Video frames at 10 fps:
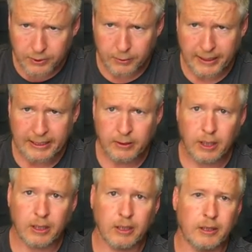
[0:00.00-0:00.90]
So
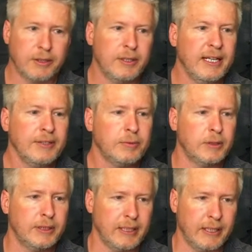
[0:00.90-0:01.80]
now our
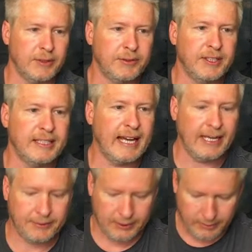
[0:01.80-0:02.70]
next one is
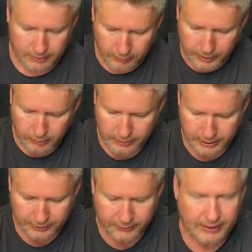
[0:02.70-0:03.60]
degassing. We don't
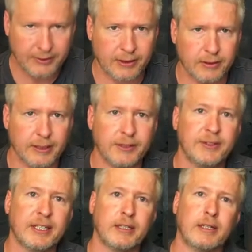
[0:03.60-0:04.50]
want to just
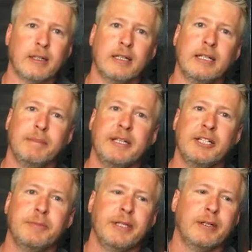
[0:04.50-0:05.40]
necessarily stick our
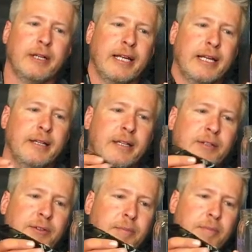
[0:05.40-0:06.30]
pH meter in
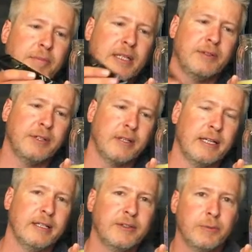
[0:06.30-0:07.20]
this because
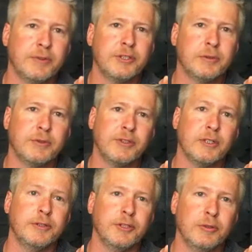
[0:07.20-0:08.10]
there is residual
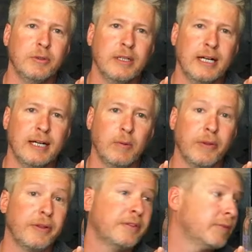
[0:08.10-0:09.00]
CO2,
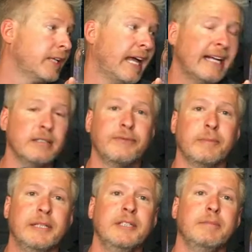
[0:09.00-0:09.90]
whether this is an
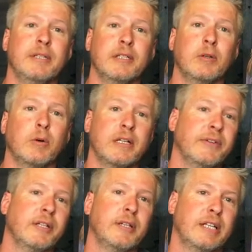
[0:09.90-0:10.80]
active fermenting beer or
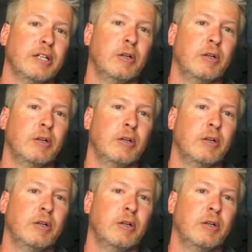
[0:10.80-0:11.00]
even,